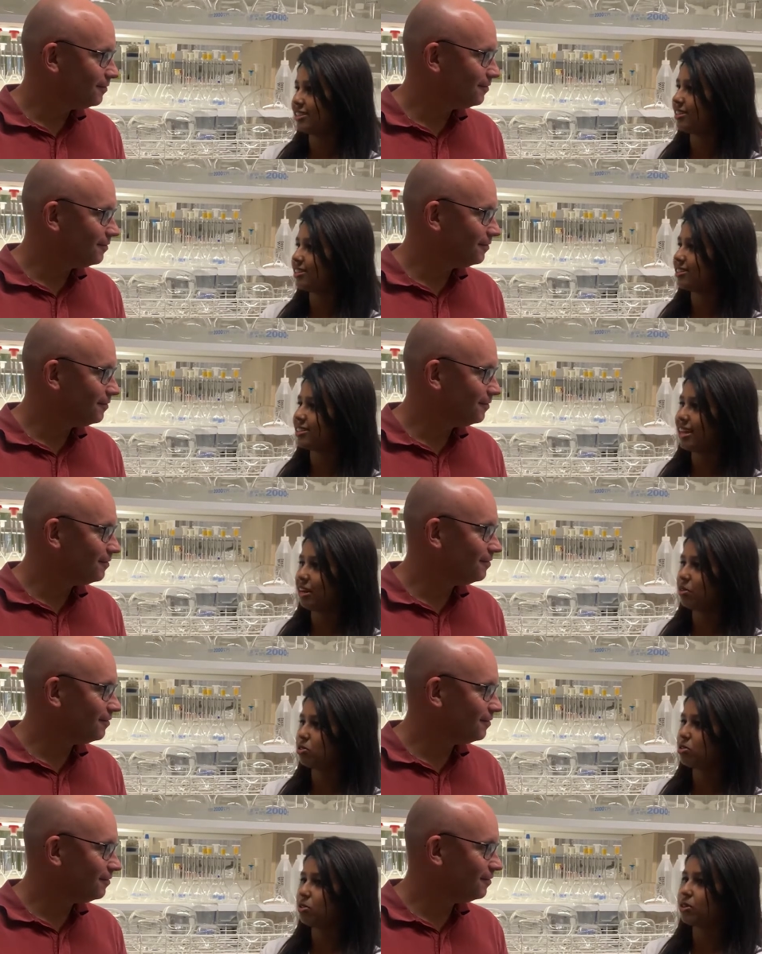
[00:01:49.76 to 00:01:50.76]
Speaker 1: here and
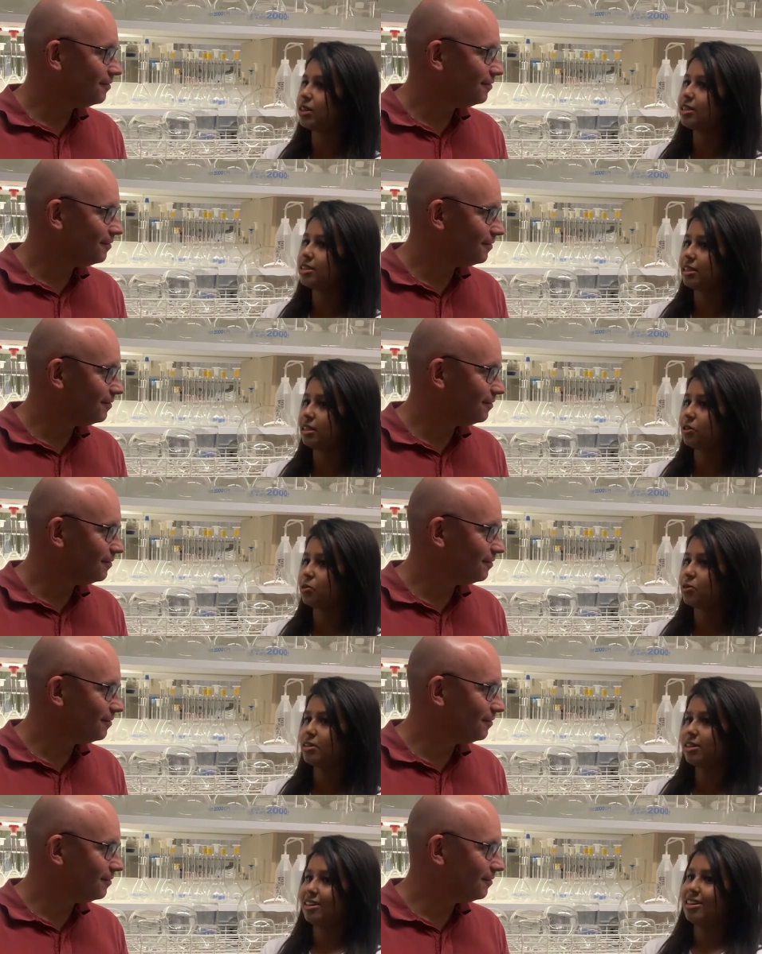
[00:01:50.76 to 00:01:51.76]
also continue.
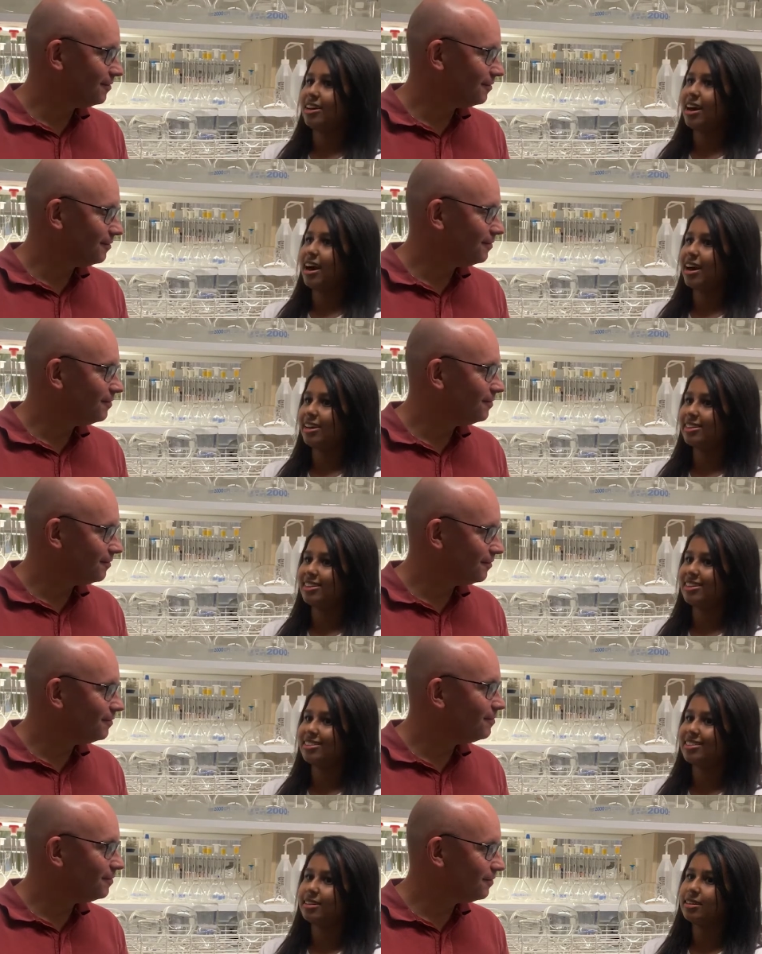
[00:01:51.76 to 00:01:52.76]
I
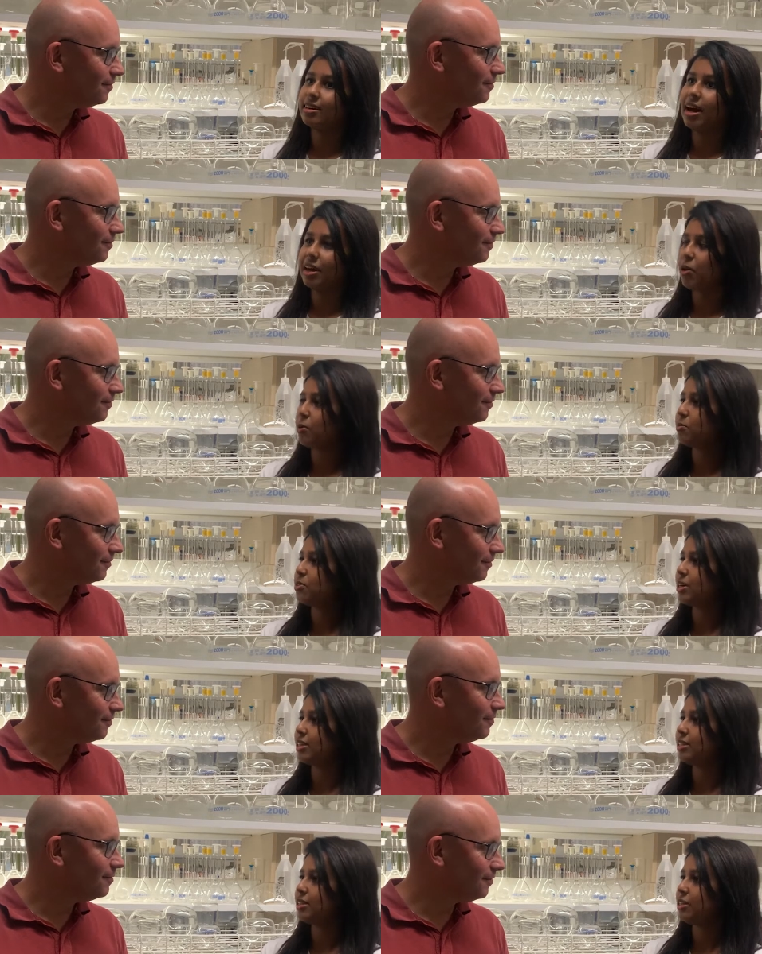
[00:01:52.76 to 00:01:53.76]
think I hope to
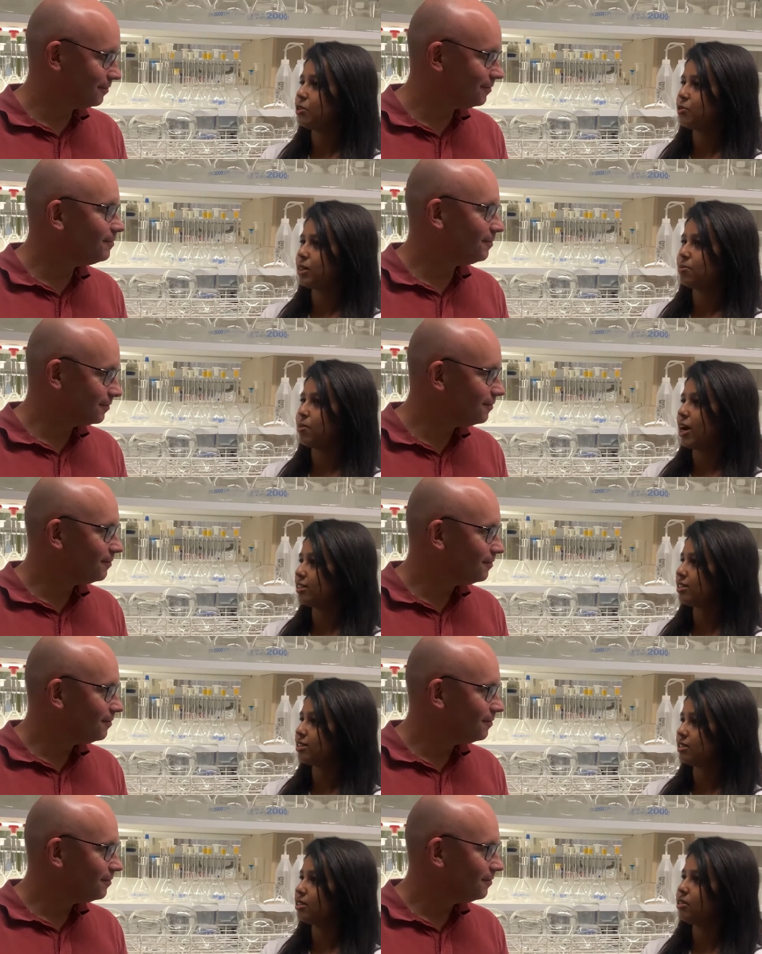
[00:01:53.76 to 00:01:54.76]
continue with
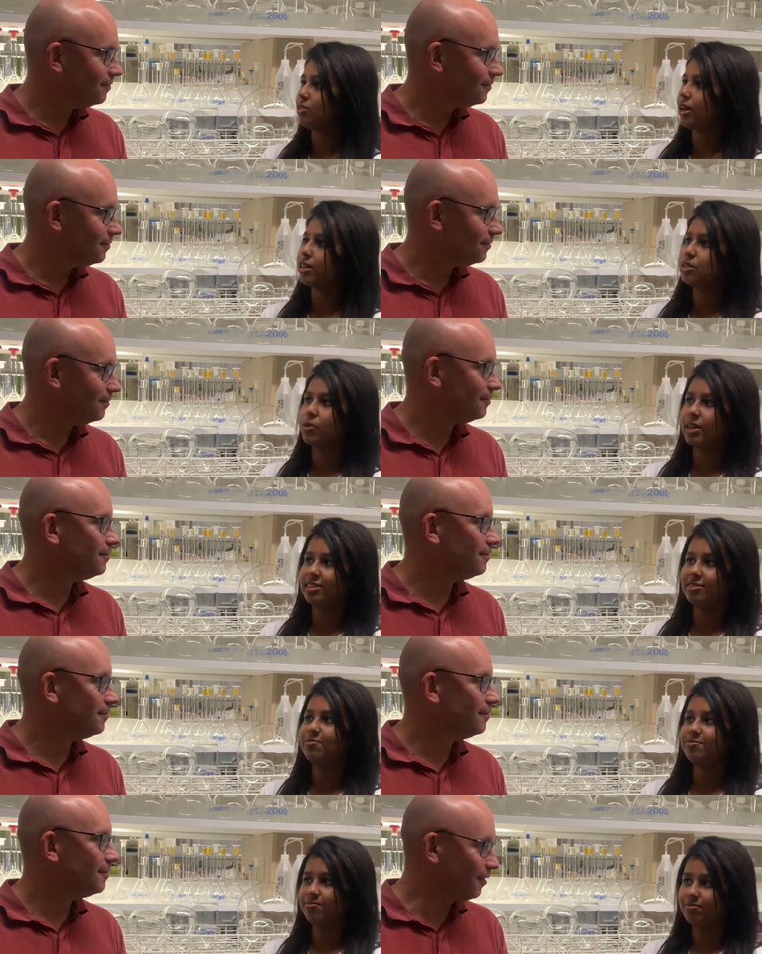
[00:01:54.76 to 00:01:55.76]
master's degree as well.
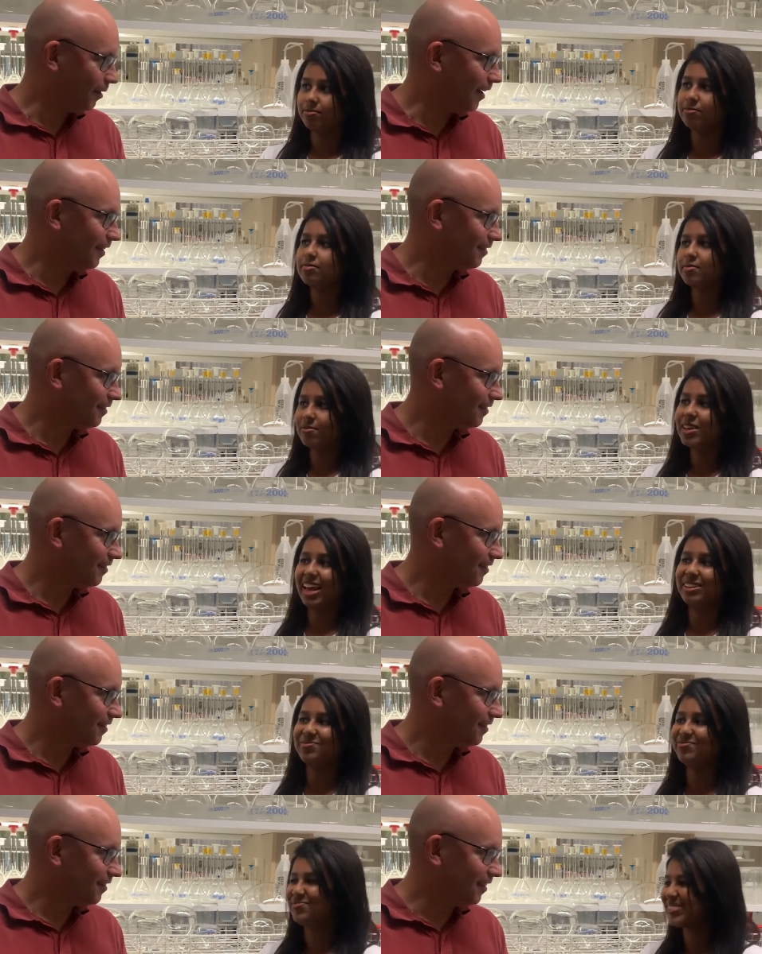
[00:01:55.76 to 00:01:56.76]
Speaker 2: Great.
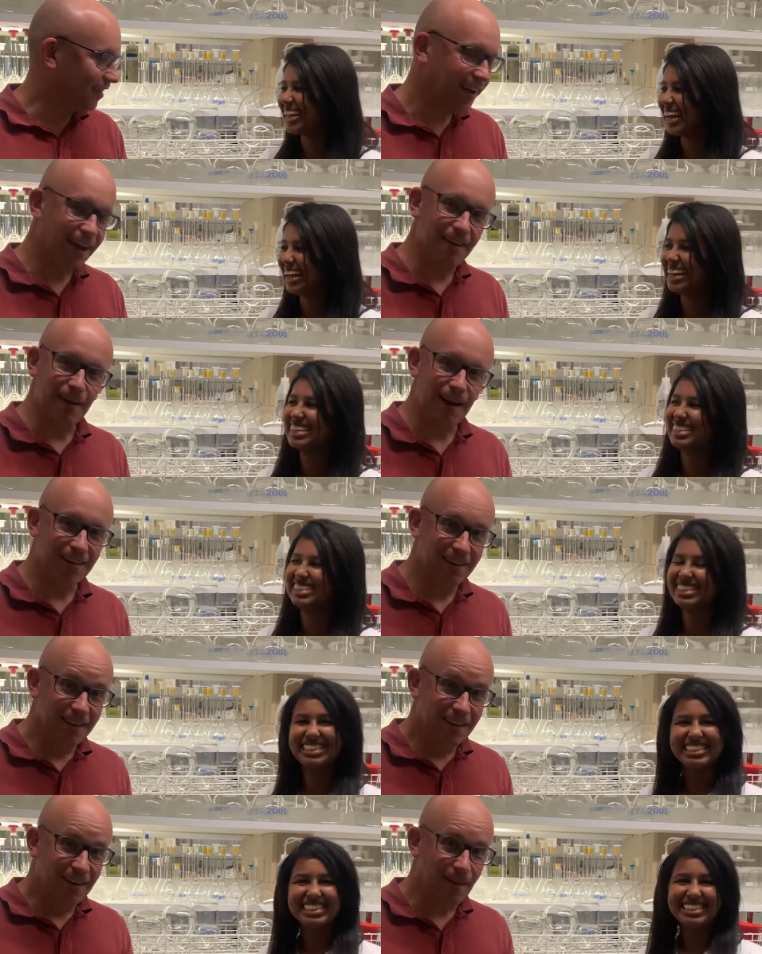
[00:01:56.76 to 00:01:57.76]
okay, well,
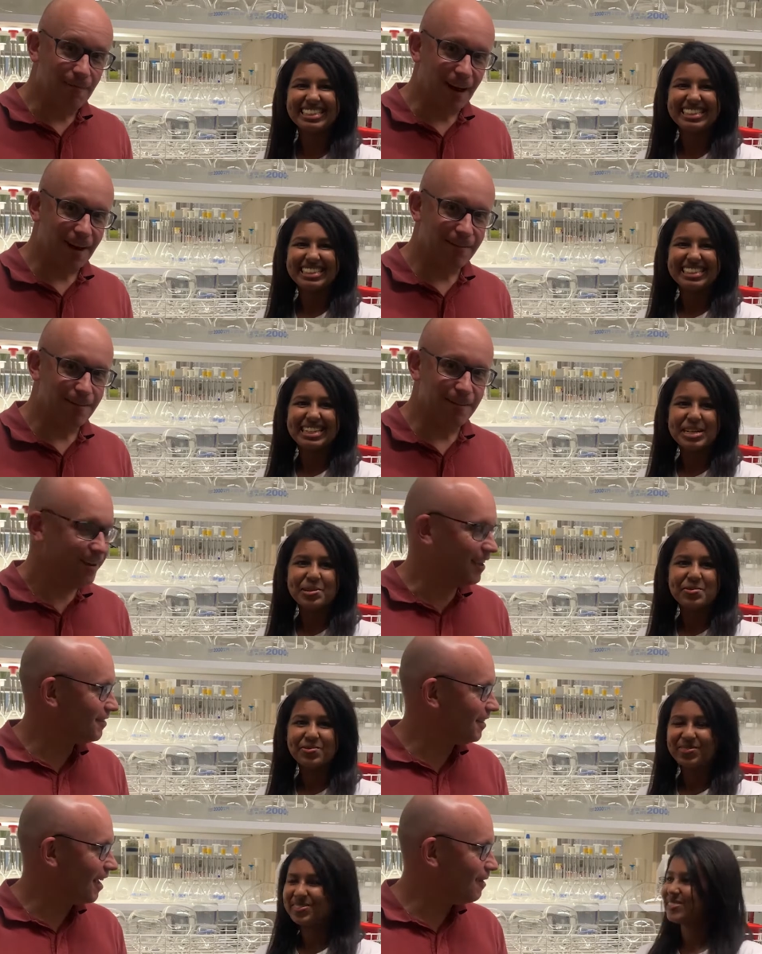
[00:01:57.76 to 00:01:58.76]
on behalf of
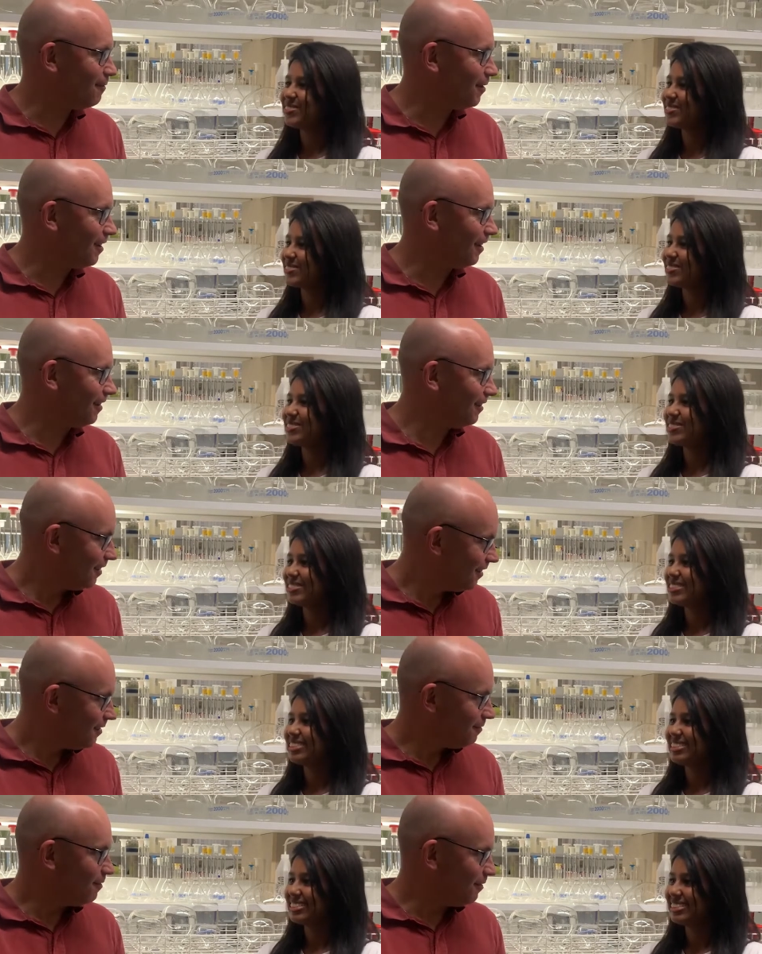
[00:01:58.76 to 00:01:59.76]
UniSA, we'd
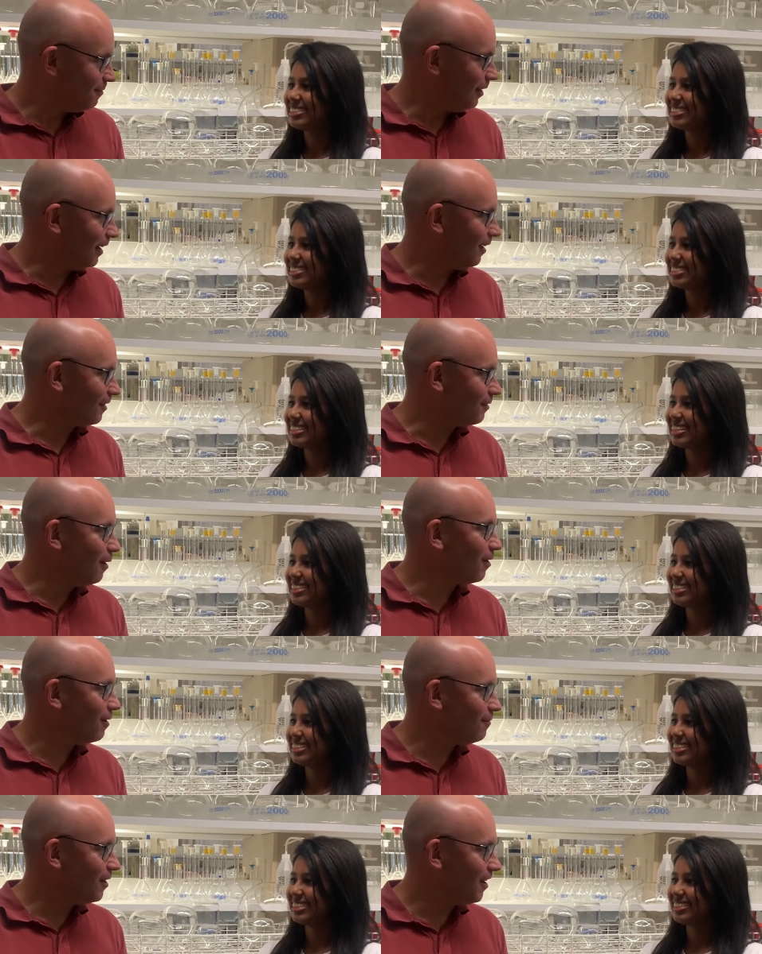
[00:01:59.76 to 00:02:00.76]
really like to
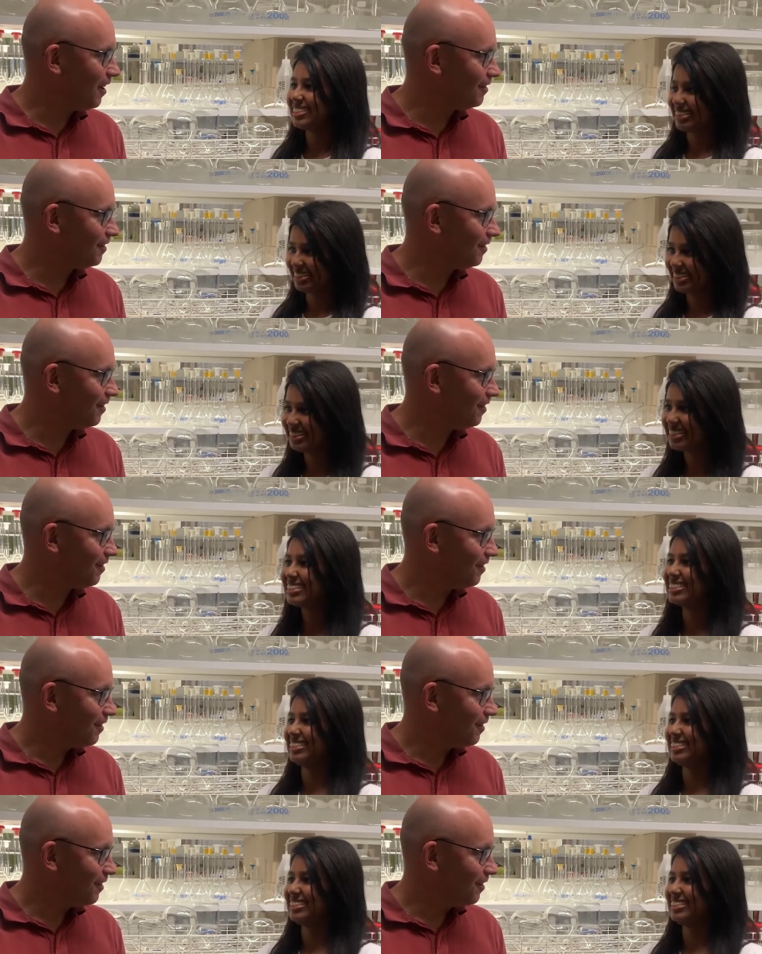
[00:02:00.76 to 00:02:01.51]
welcome you here to